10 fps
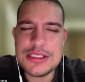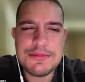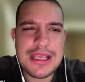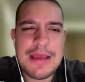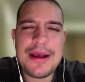
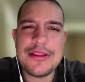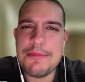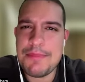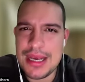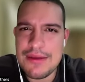Speak about the
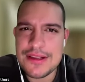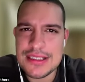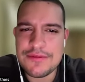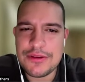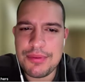
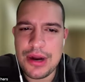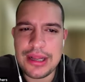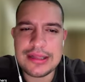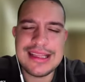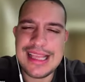benefits of the product,